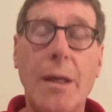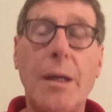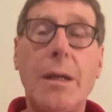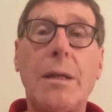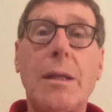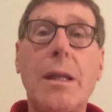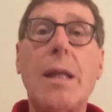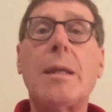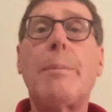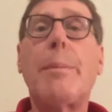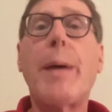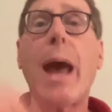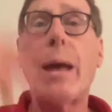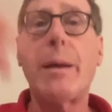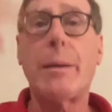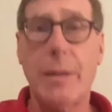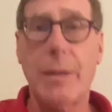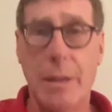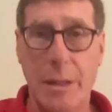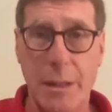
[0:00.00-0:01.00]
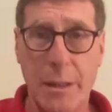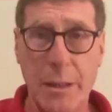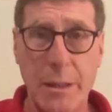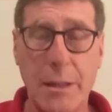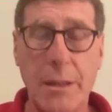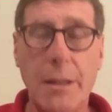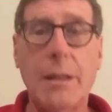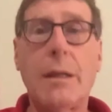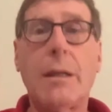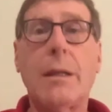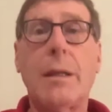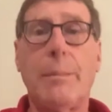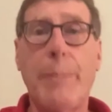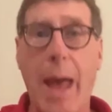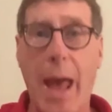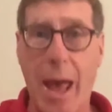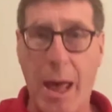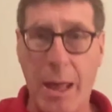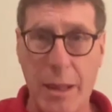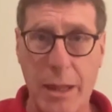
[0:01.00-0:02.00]
Then the
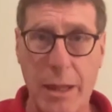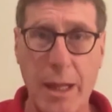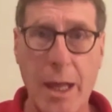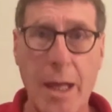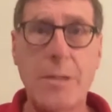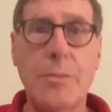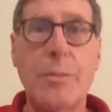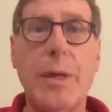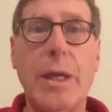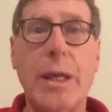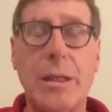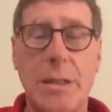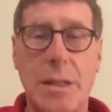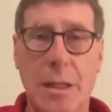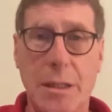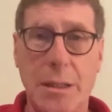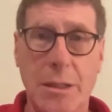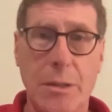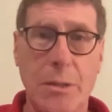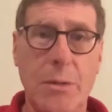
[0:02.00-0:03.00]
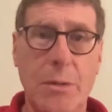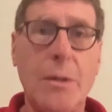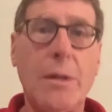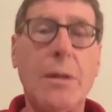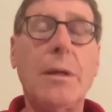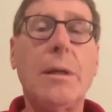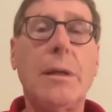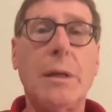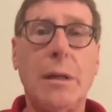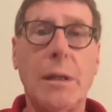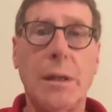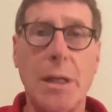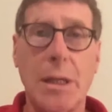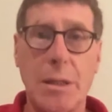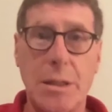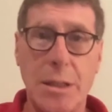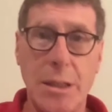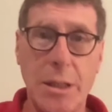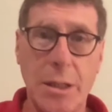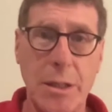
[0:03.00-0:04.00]
path, as we continue,
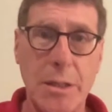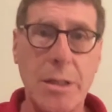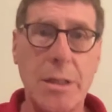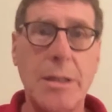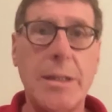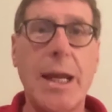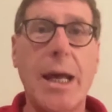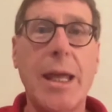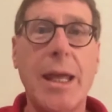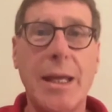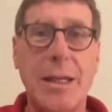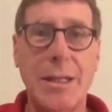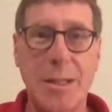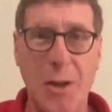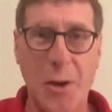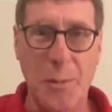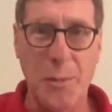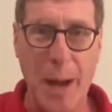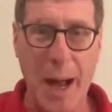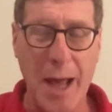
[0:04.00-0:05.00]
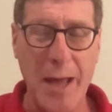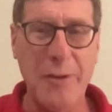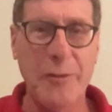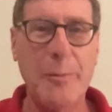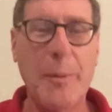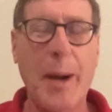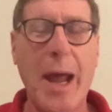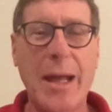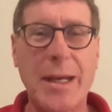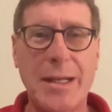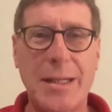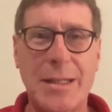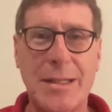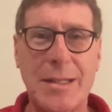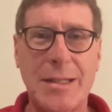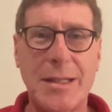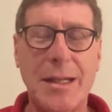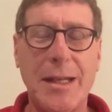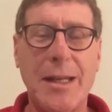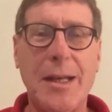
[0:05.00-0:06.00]
as years and decades go by of
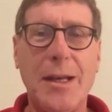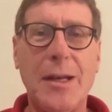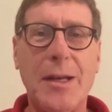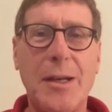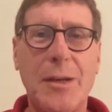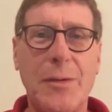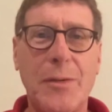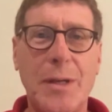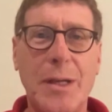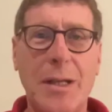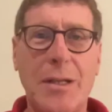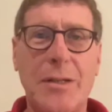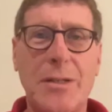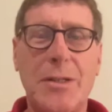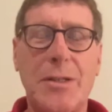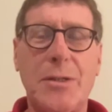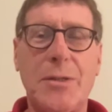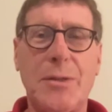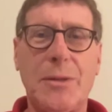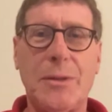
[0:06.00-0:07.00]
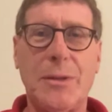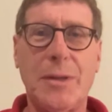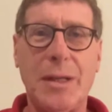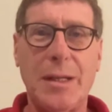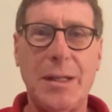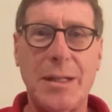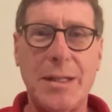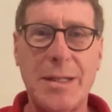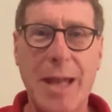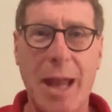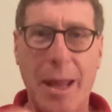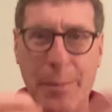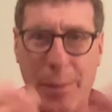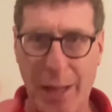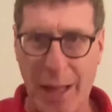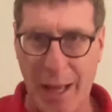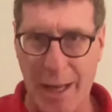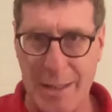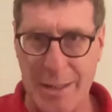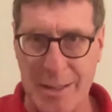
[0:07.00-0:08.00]
practice, we learn to
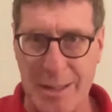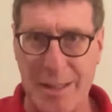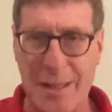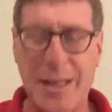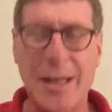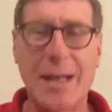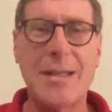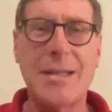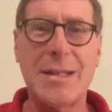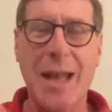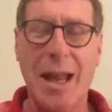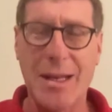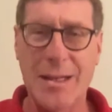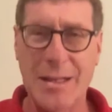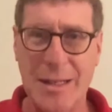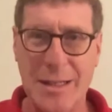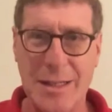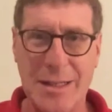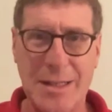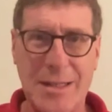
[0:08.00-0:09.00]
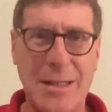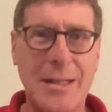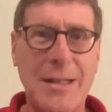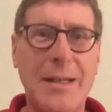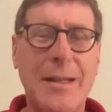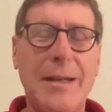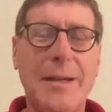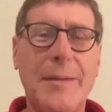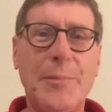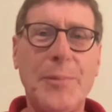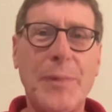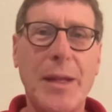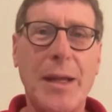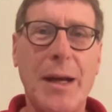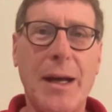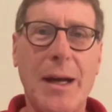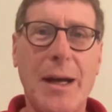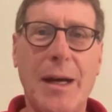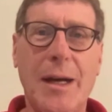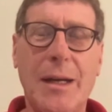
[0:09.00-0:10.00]
stabilize it, extend it,
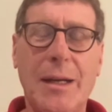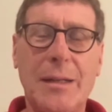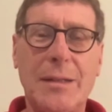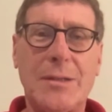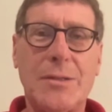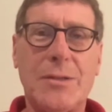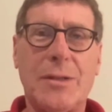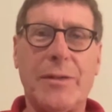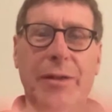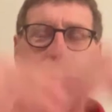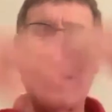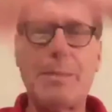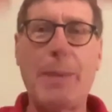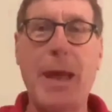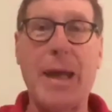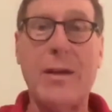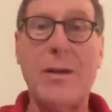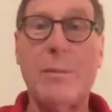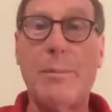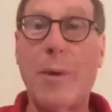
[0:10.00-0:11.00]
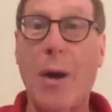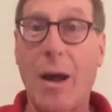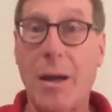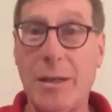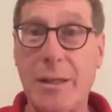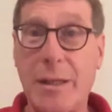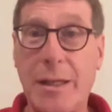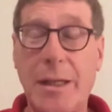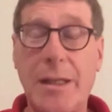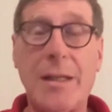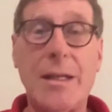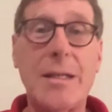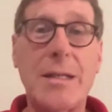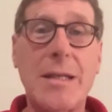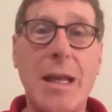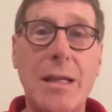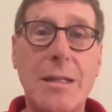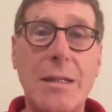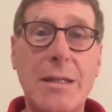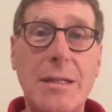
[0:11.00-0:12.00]
sort of expand or broaden it in a
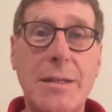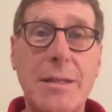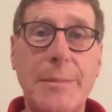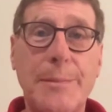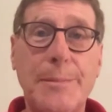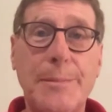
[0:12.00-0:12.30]
sense,